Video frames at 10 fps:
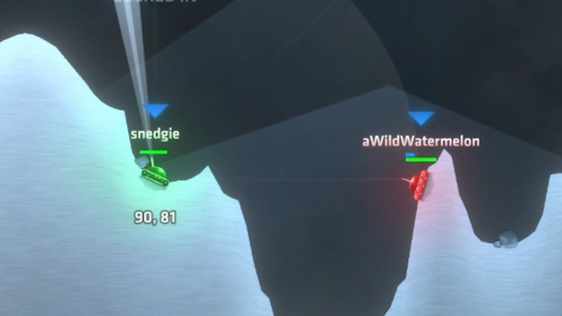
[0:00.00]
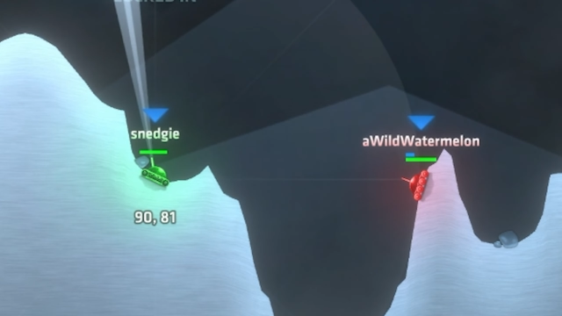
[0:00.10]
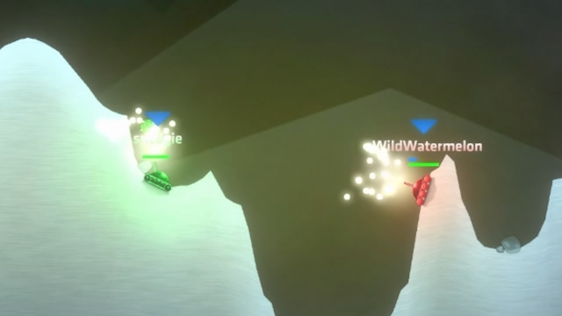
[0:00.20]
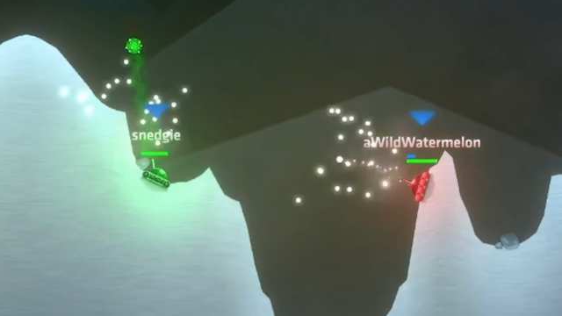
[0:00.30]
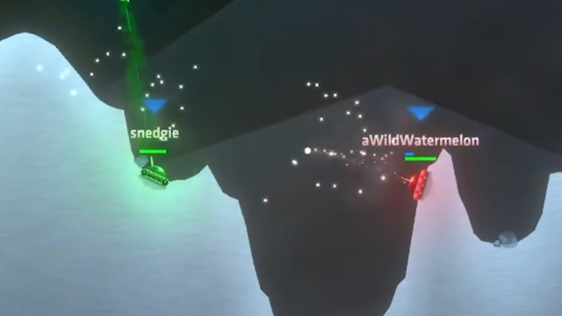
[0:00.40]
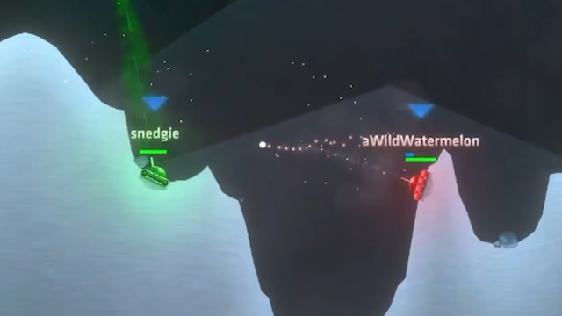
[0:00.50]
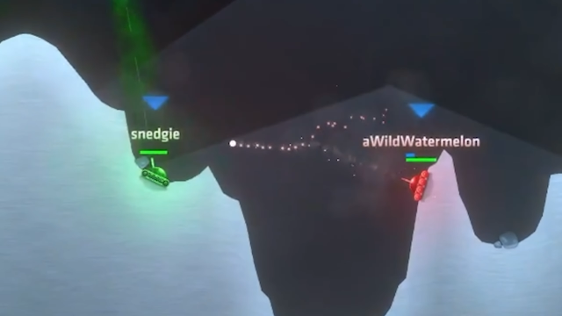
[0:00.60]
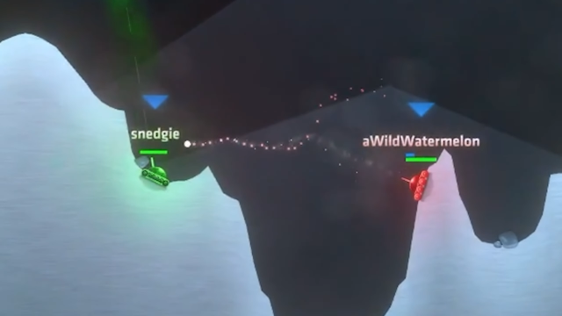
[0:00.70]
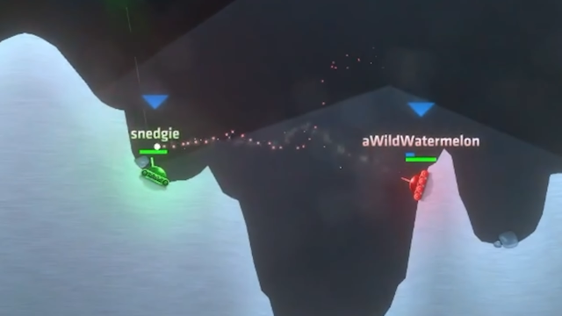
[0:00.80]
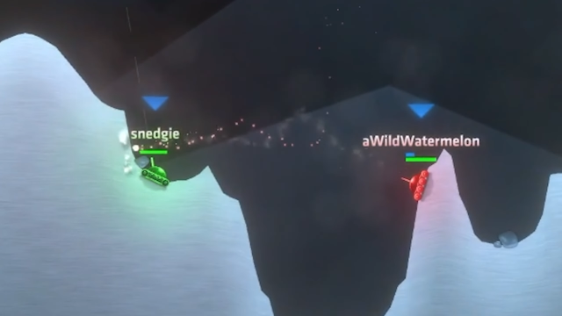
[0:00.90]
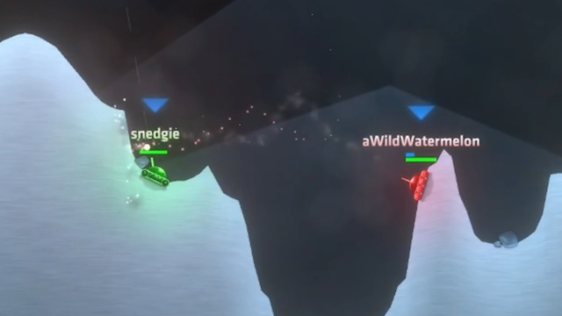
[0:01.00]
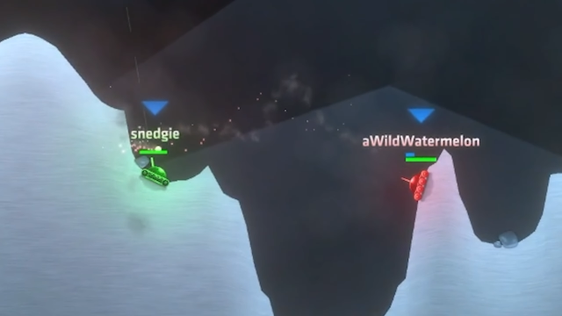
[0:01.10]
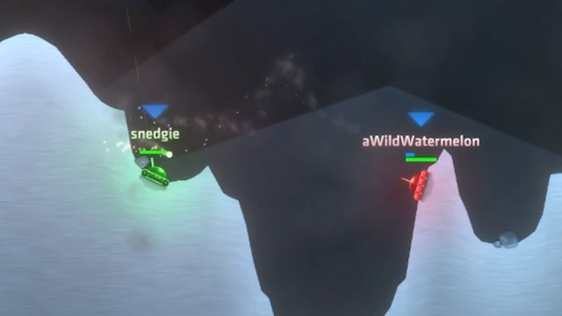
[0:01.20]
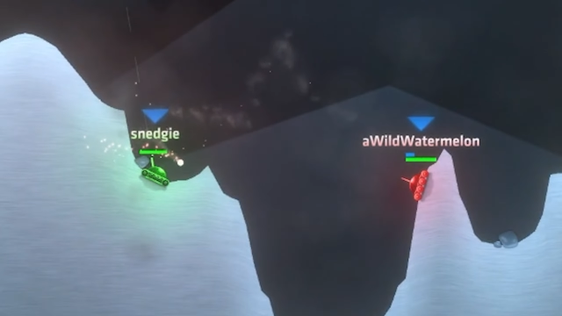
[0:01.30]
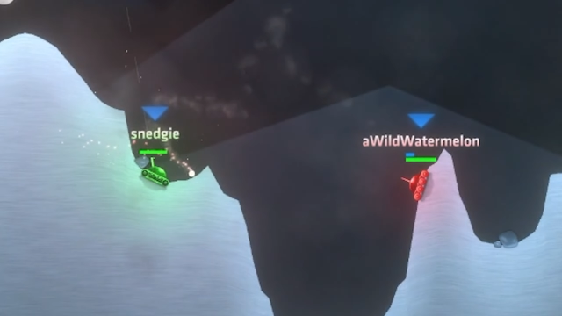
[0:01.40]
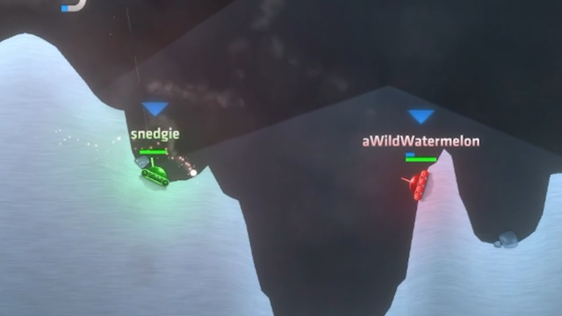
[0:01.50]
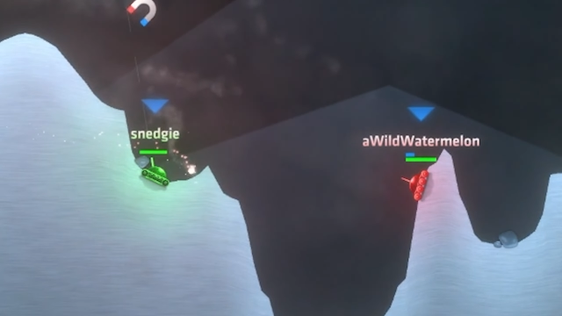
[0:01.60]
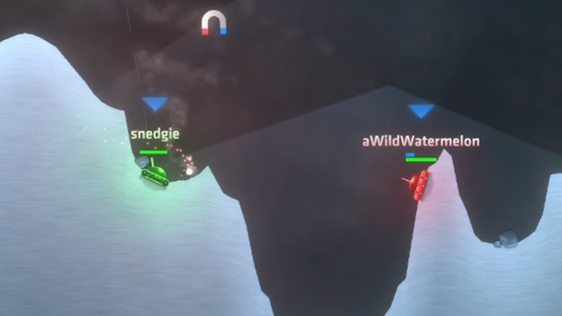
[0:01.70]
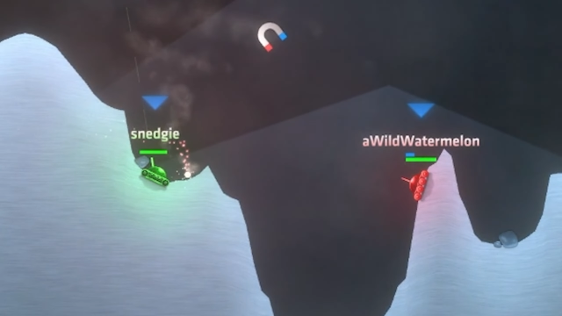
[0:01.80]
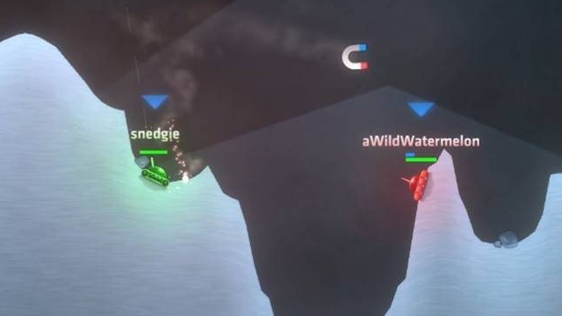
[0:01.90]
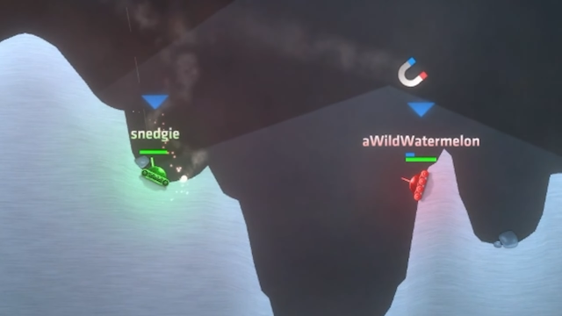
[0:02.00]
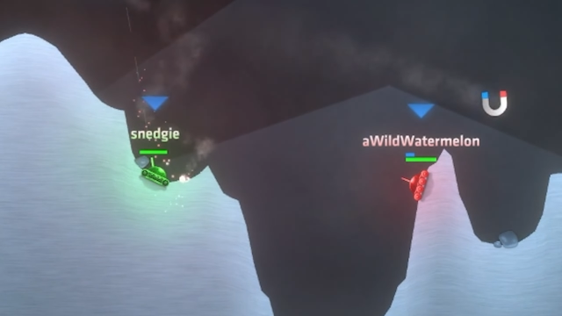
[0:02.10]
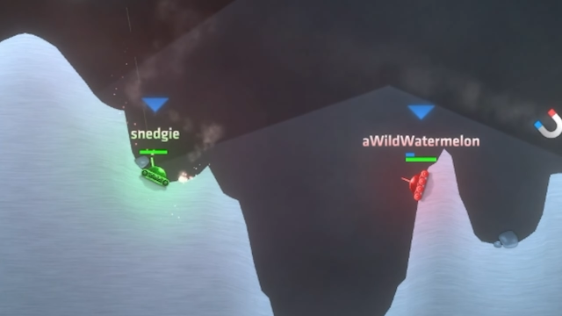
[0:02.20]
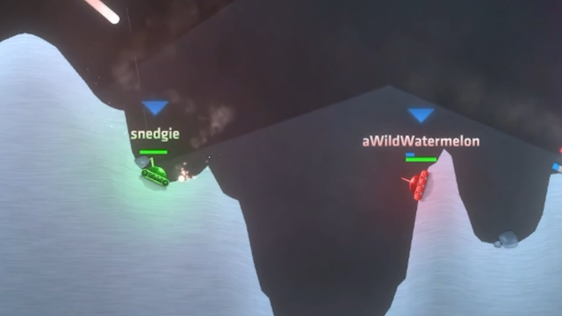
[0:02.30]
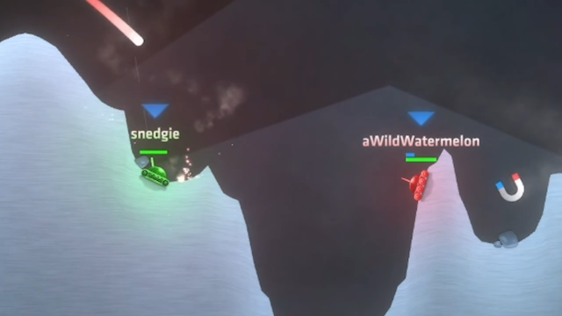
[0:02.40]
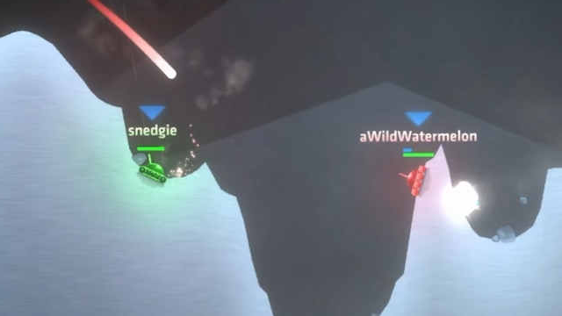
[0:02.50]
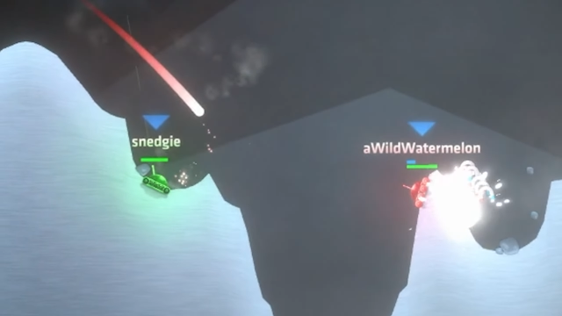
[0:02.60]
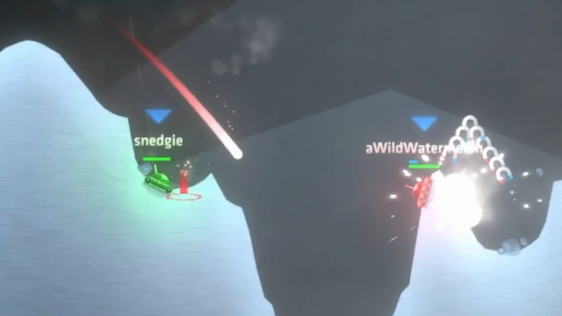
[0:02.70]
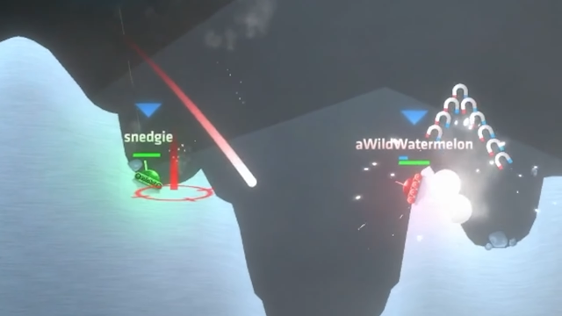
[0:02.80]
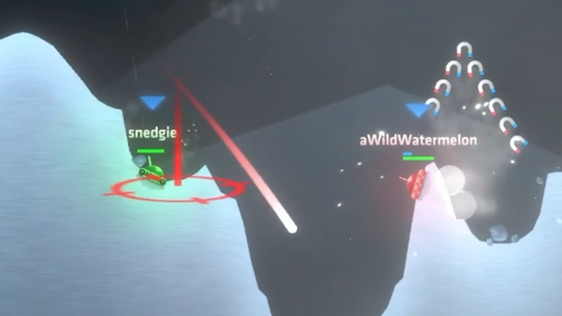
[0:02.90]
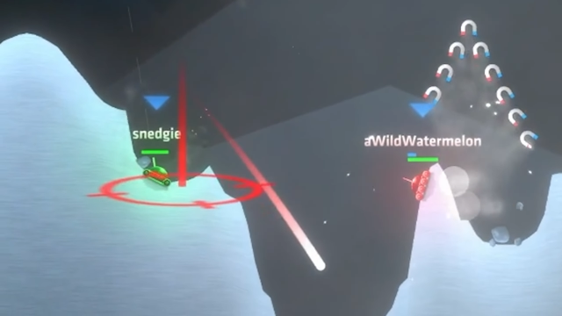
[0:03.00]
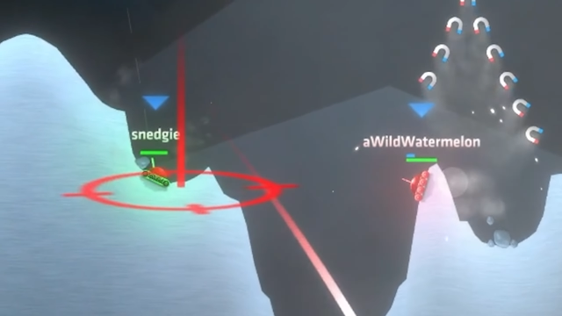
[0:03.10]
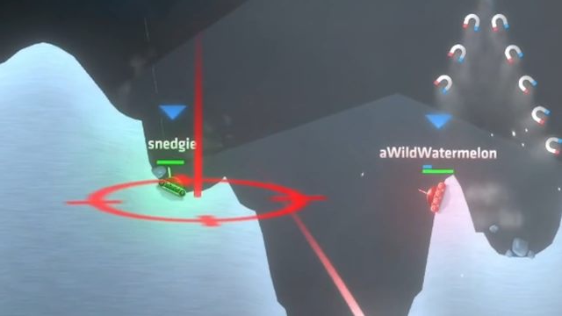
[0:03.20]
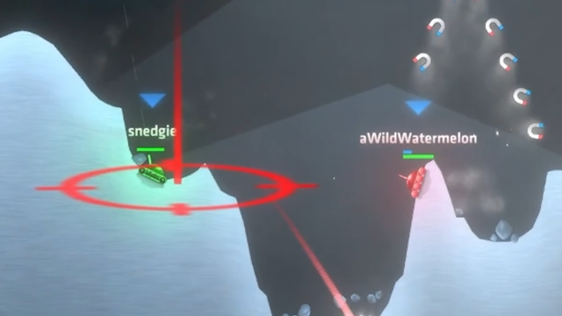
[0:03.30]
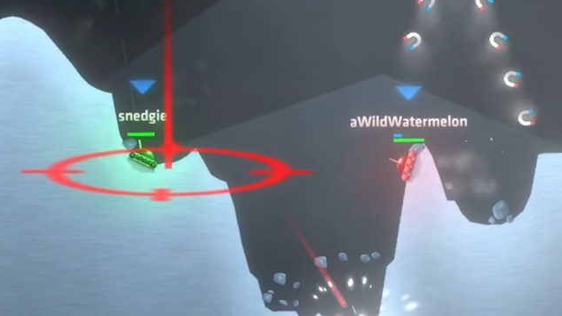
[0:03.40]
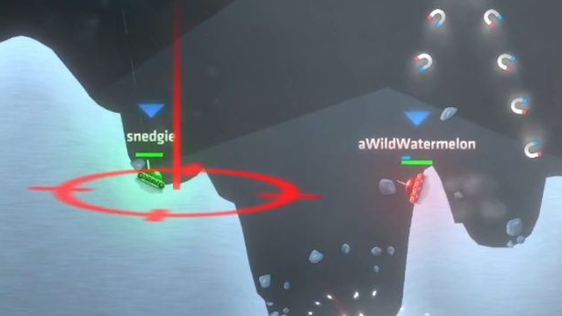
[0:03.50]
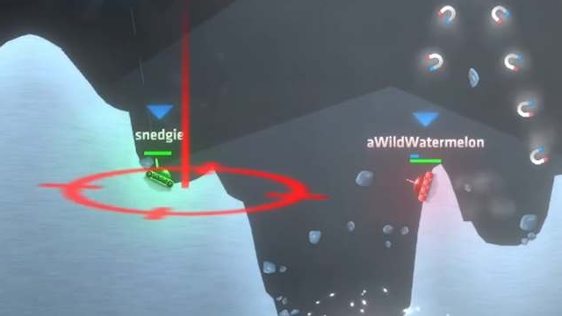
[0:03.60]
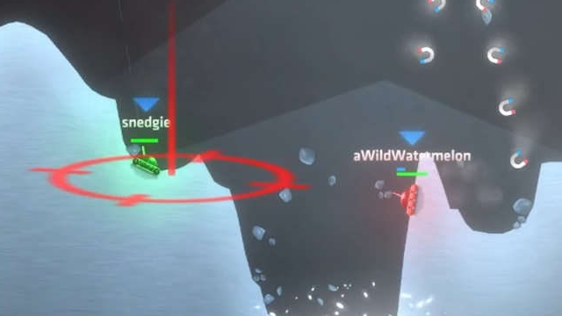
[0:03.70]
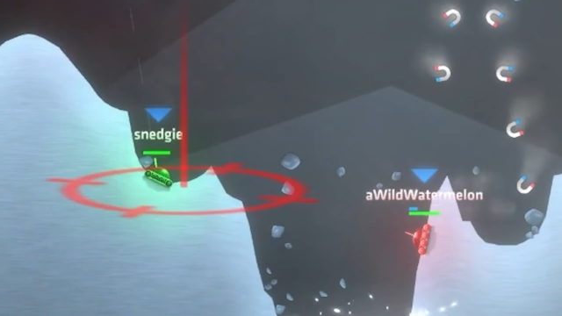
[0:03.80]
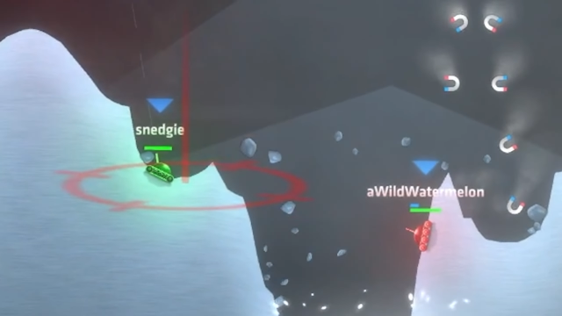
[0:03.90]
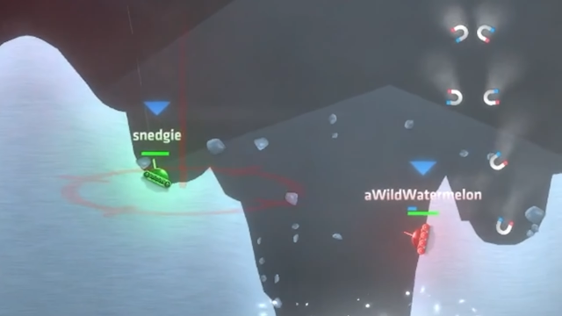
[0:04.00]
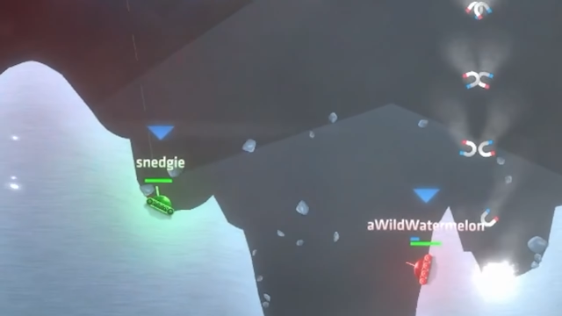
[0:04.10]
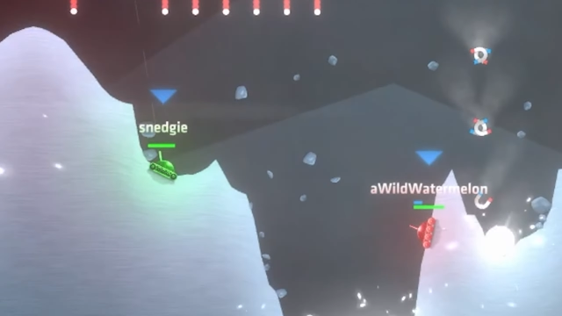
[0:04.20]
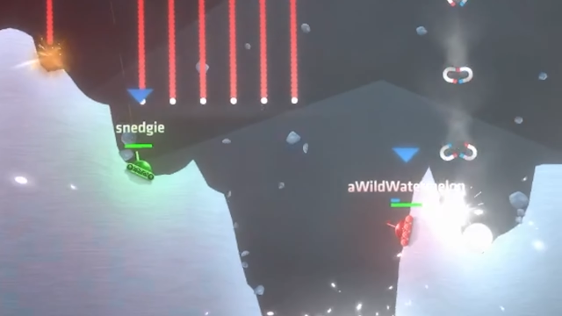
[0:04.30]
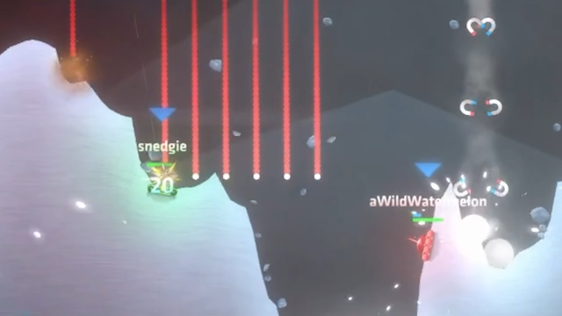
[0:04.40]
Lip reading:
[unreadable: no face in view]